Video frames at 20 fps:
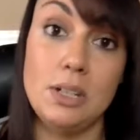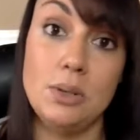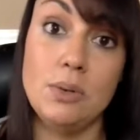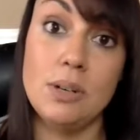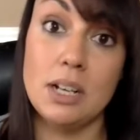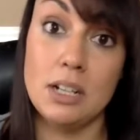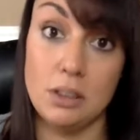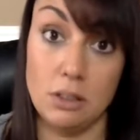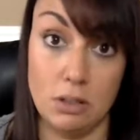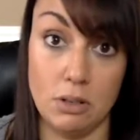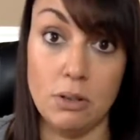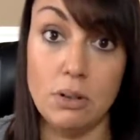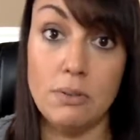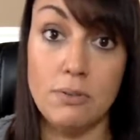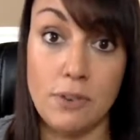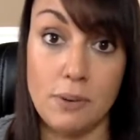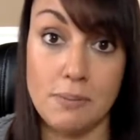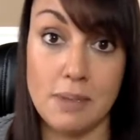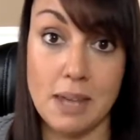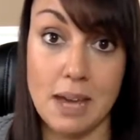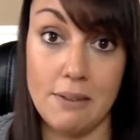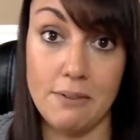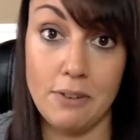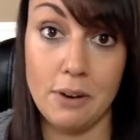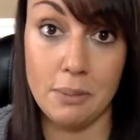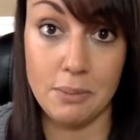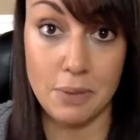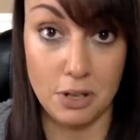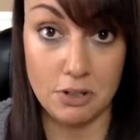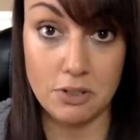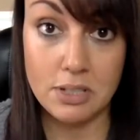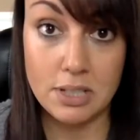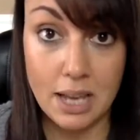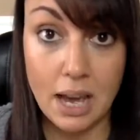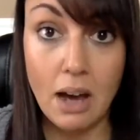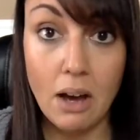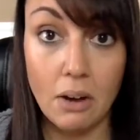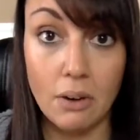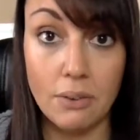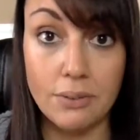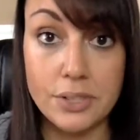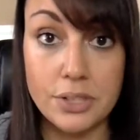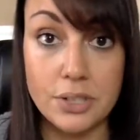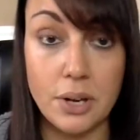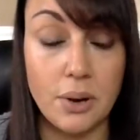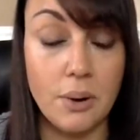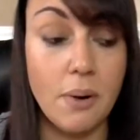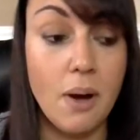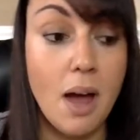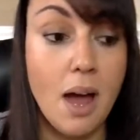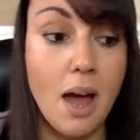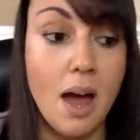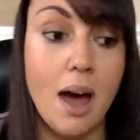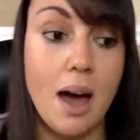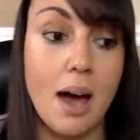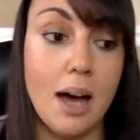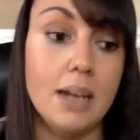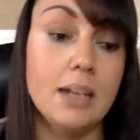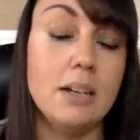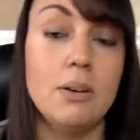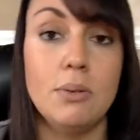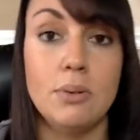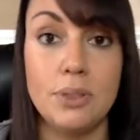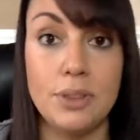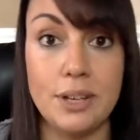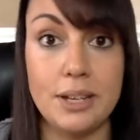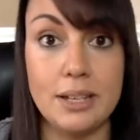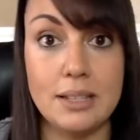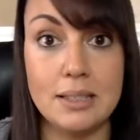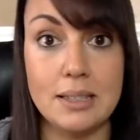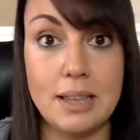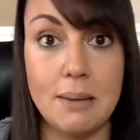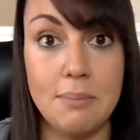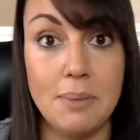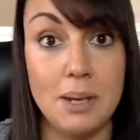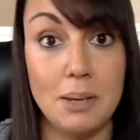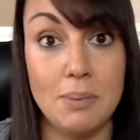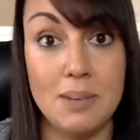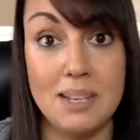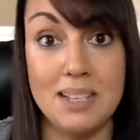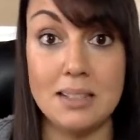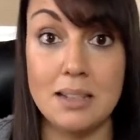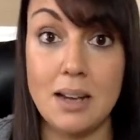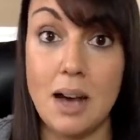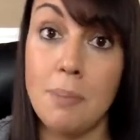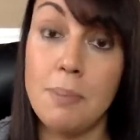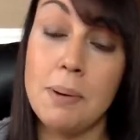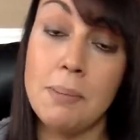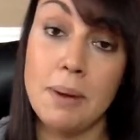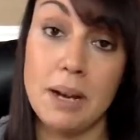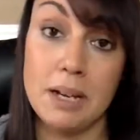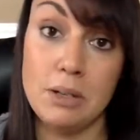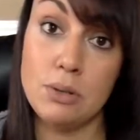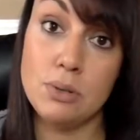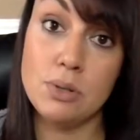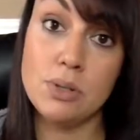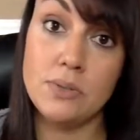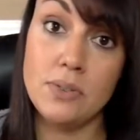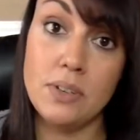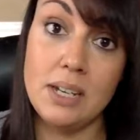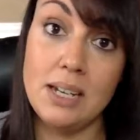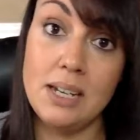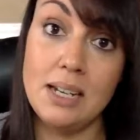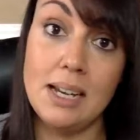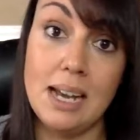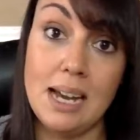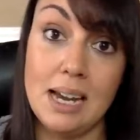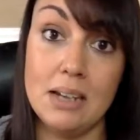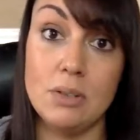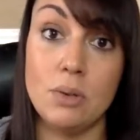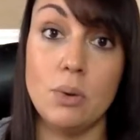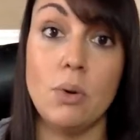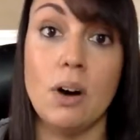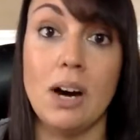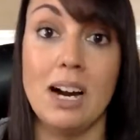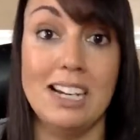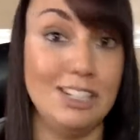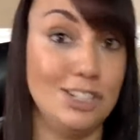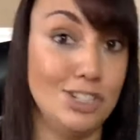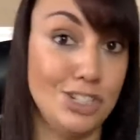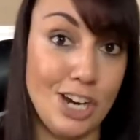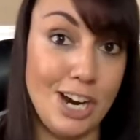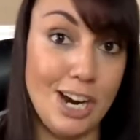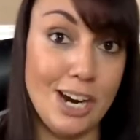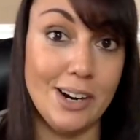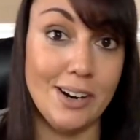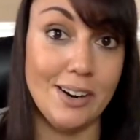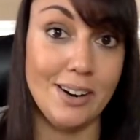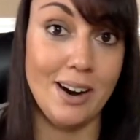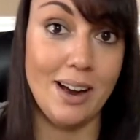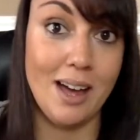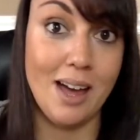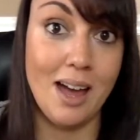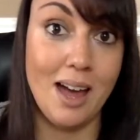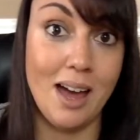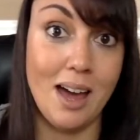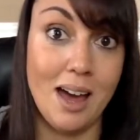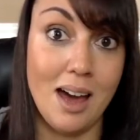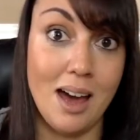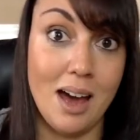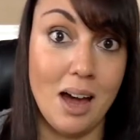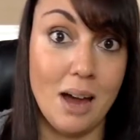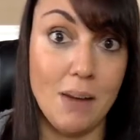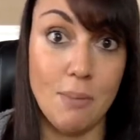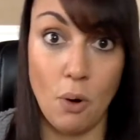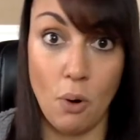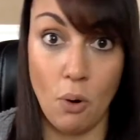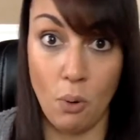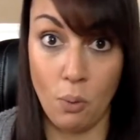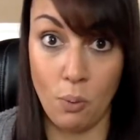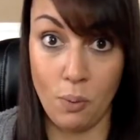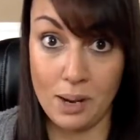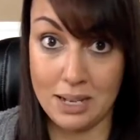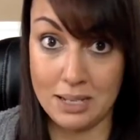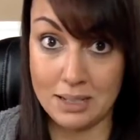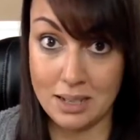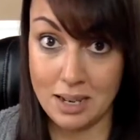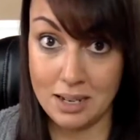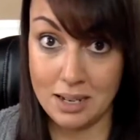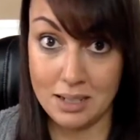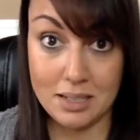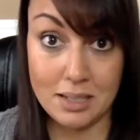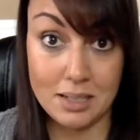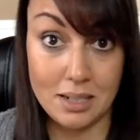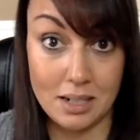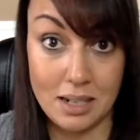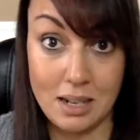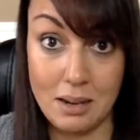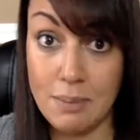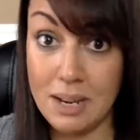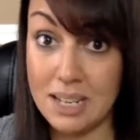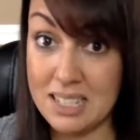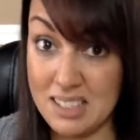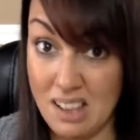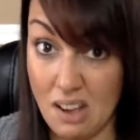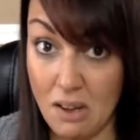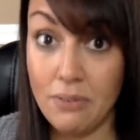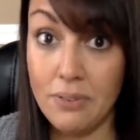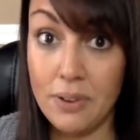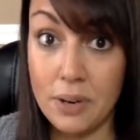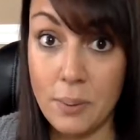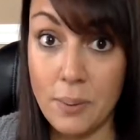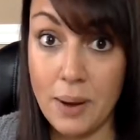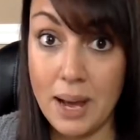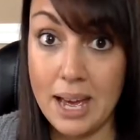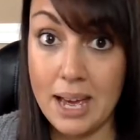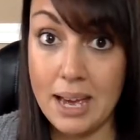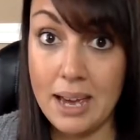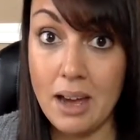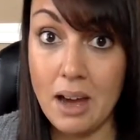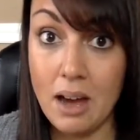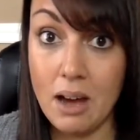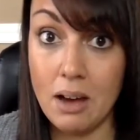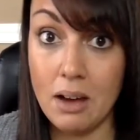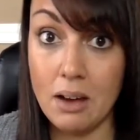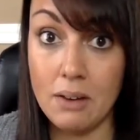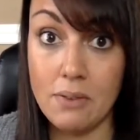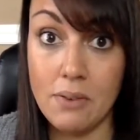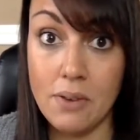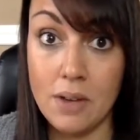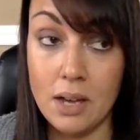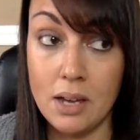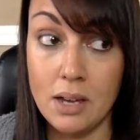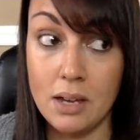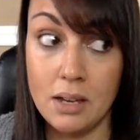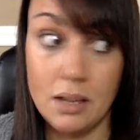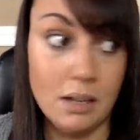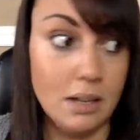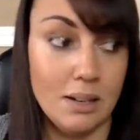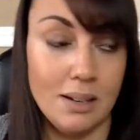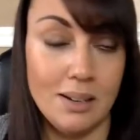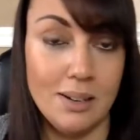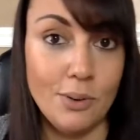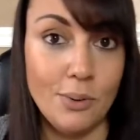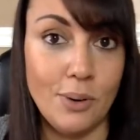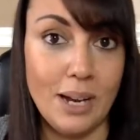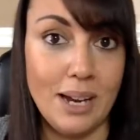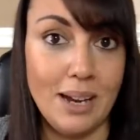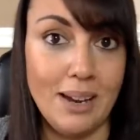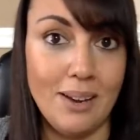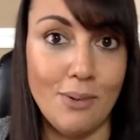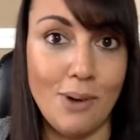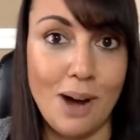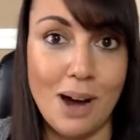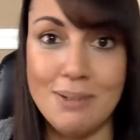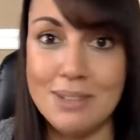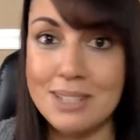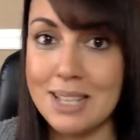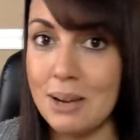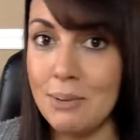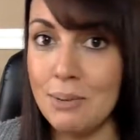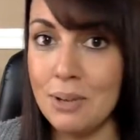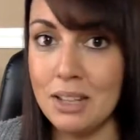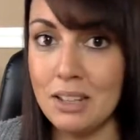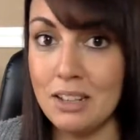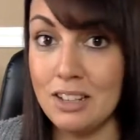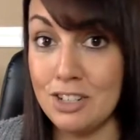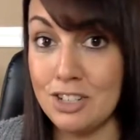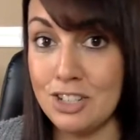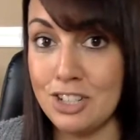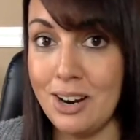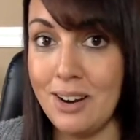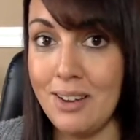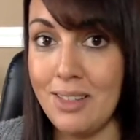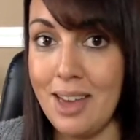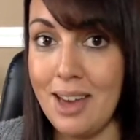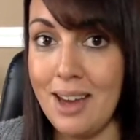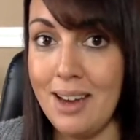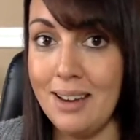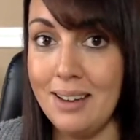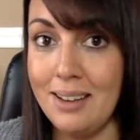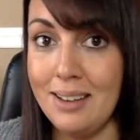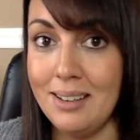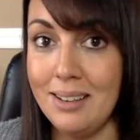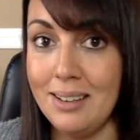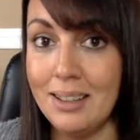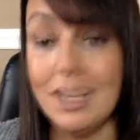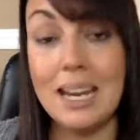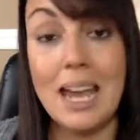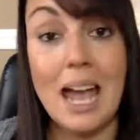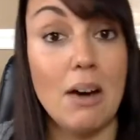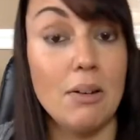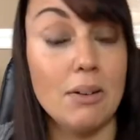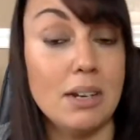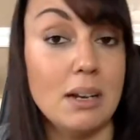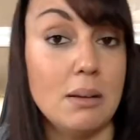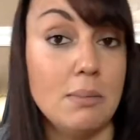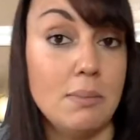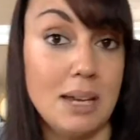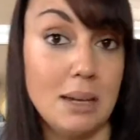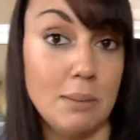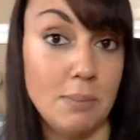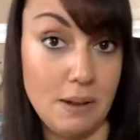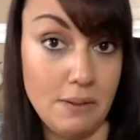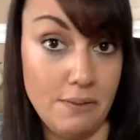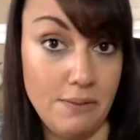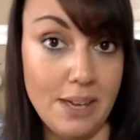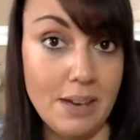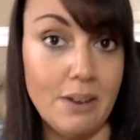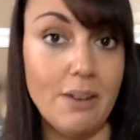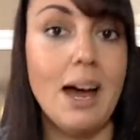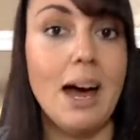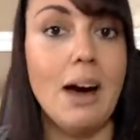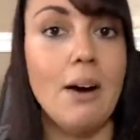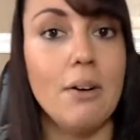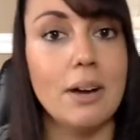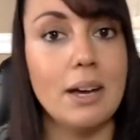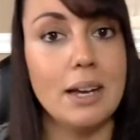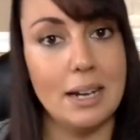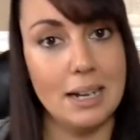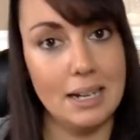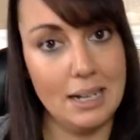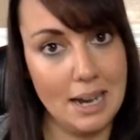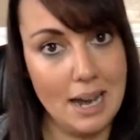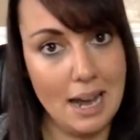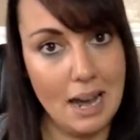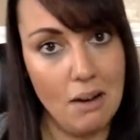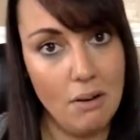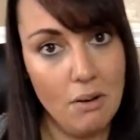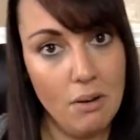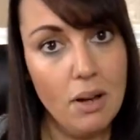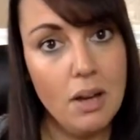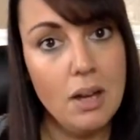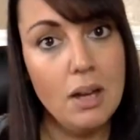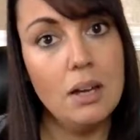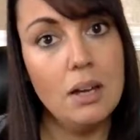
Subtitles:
you can learn from that from yourself. So I know things that make me stop in my newsfeed and or I share. I'm always kind of studying myself in a way of, wait, why was I willing to share that? Like, how did it make me feel? How can I now